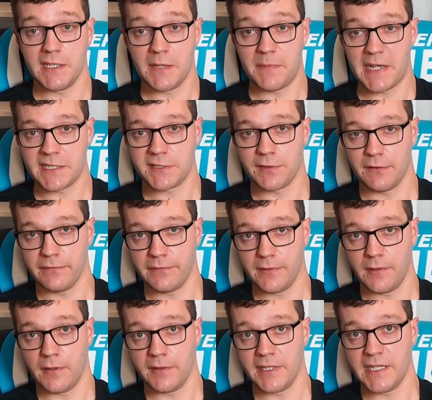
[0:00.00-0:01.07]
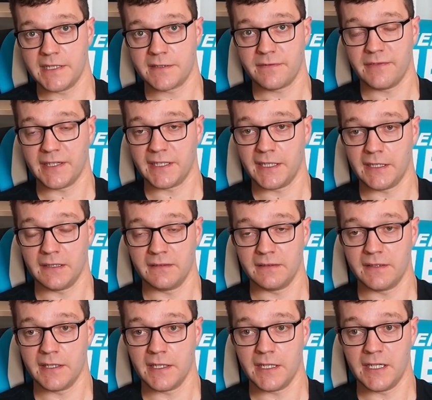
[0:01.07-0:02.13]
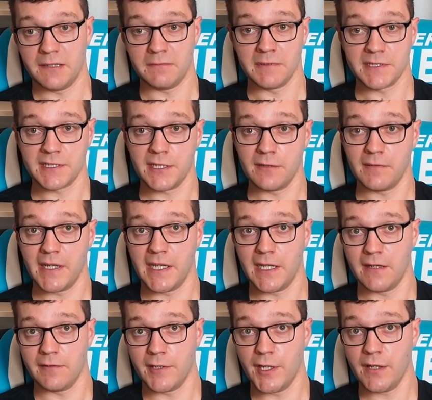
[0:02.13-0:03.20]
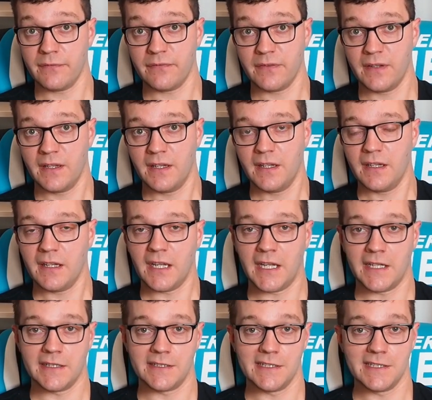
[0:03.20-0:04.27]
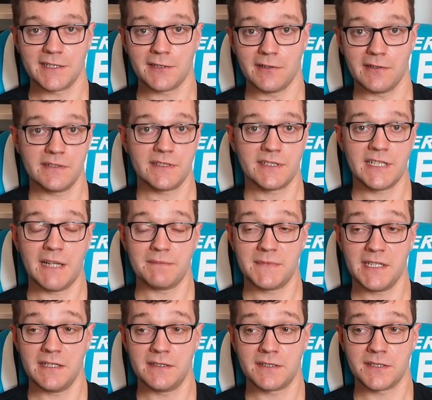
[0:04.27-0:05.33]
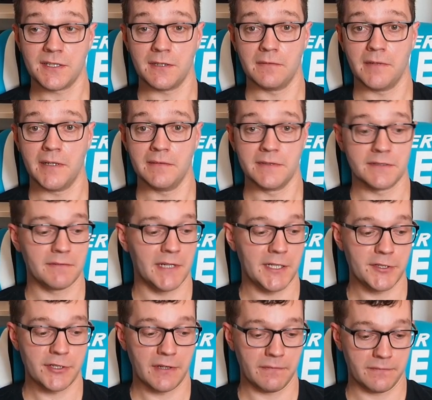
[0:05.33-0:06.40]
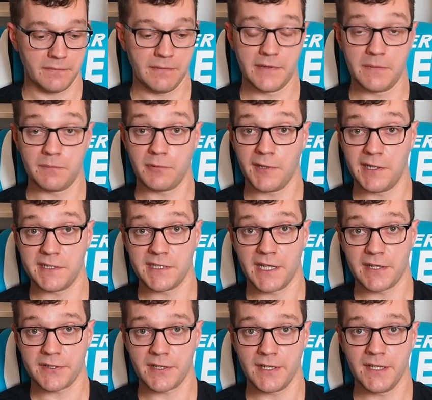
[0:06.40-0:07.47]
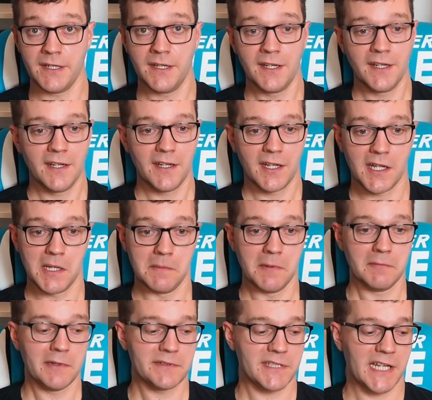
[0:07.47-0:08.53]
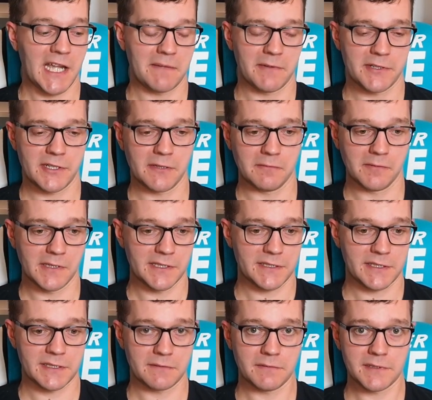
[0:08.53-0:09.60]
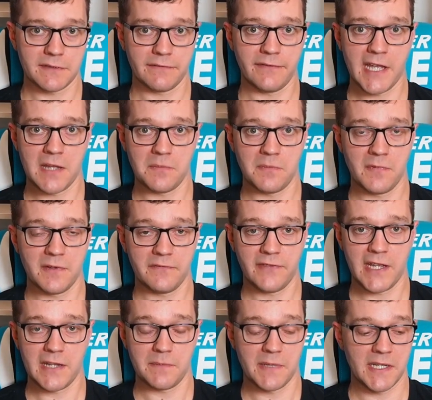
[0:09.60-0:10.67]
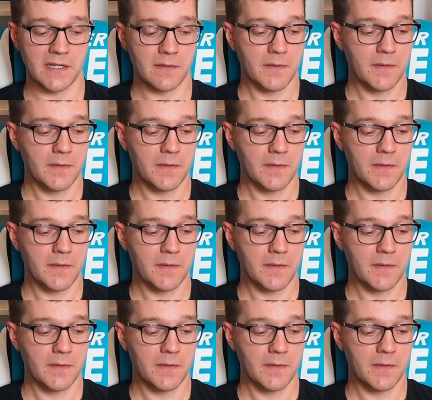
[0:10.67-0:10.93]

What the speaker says: best offer on it, thinking that it was nowhere near enough, and it got accepted, so I was really chuffed with the price actually. I won't say how much it was because it was a fair bit,